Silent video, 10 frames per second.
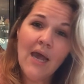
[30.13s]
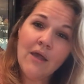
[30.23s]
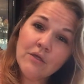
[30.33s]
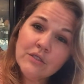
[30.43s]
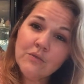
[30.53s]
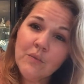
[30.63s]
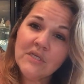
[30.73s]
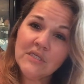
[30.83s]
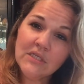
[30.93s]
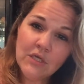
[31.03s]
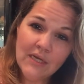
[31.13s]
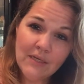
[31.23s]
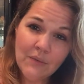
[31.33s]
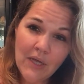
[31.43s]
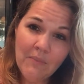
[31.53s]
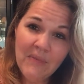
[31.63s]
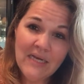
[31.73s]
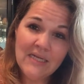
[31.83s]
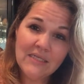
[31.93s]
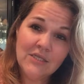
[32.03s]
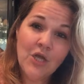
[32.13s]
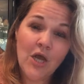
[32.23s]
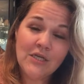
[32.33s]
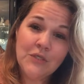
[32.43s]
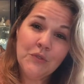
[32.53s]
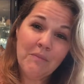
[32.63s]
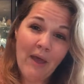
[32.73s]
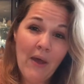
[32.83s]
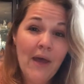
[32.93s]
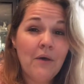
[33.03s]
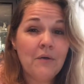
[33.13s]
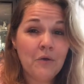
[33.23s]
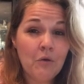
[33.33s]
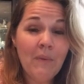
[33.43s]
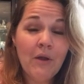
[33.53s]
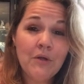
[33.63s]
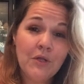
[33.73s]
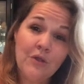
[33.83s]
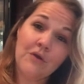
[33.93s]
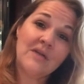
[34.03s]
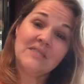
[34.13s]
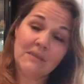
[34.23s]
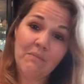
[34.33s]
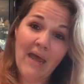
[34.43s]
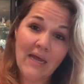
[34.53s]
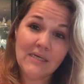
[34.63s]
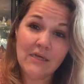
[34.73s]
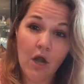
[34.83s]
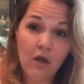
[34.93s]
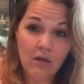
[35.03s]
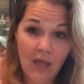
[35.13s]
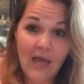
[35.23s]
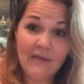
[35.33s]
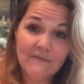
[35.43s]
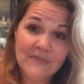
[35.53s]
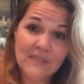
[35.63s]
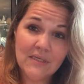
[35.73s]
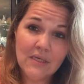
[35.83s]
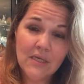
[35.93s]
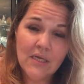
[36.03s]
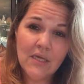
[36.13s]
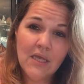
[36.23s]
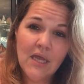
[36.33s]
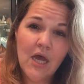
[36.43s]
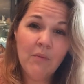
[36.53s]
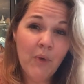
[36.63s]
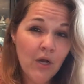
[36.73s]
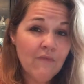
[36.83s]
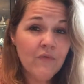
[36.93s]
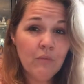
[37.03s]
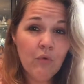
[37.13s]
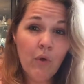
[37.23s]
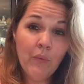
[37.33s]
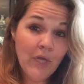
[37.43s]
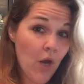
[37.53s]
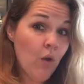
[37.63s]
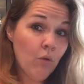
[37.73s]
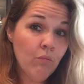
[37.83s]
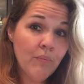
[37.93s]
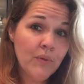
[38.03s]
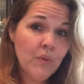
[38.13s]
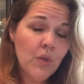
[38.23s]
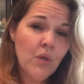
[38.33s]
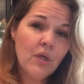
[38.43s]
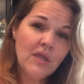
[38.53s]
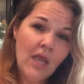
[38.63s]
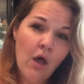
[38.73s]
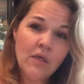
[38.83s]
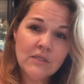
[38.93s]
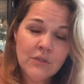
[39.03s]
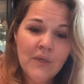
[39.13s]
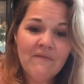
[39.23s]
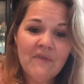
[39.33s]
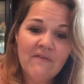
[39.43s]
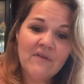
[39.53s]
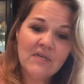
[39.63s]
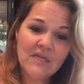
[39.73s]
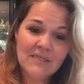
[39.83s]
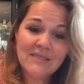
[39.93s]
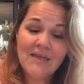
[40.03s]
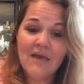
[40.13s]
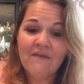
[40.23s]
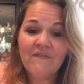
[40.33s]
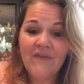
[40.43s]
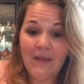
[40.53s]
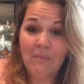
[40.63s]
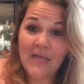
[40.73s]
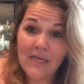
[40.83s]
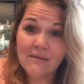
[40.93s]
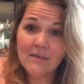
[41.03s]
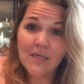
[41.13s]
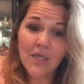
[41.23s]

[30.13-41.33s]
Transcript: I also wanted to take a minute to talk to you about how Girl Power to Cure has impacted our lives. Apart from growing hope, they also have given us a family.